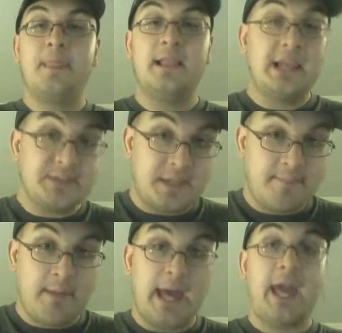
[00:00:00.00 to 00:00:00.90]

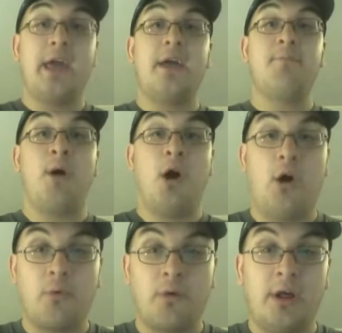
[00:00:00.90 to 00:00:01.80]
Leslie Mann,
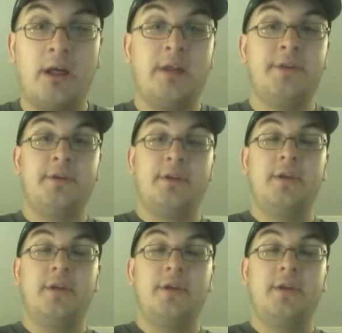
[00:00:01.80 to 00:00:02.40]
Paul Rudd.